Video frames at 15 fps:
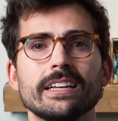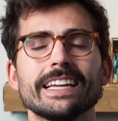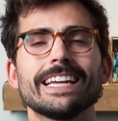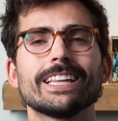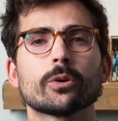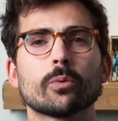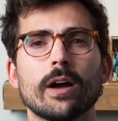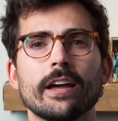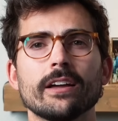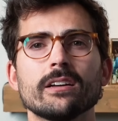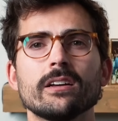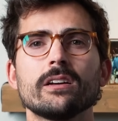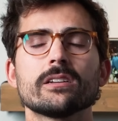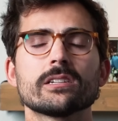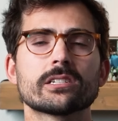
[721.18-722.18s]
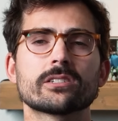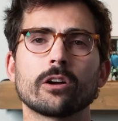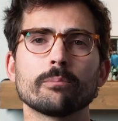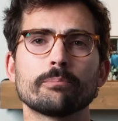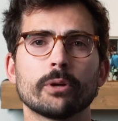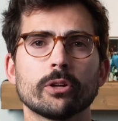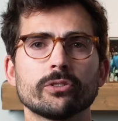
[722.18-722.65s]
Either way,
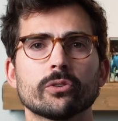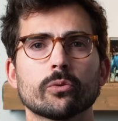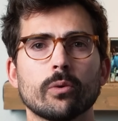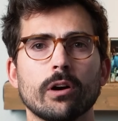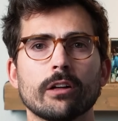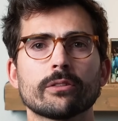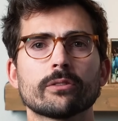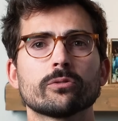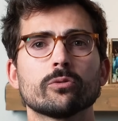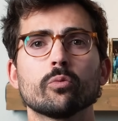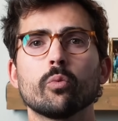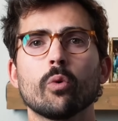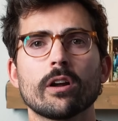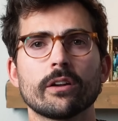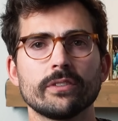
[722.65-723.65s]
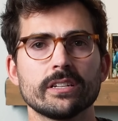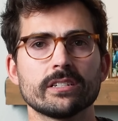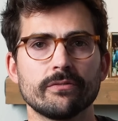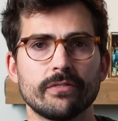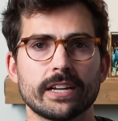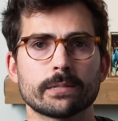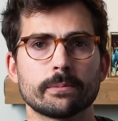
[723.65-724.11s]
start building your wealth through one of these
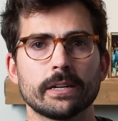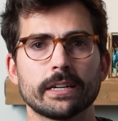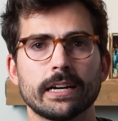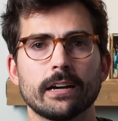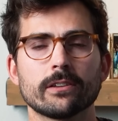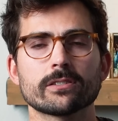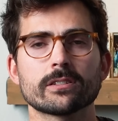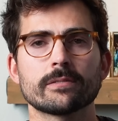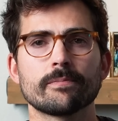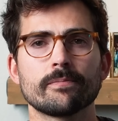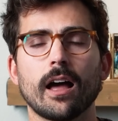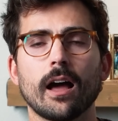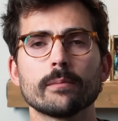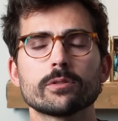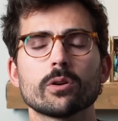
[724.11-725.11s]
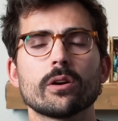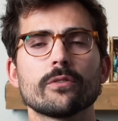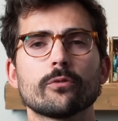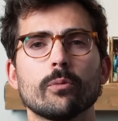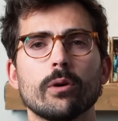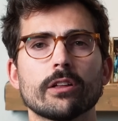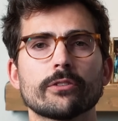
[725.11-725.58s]
investment accounts. I'm Tony
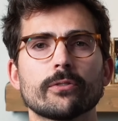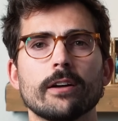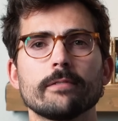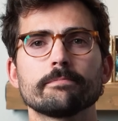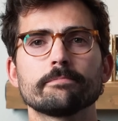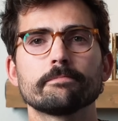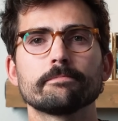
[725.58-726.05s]
from Wealthfront.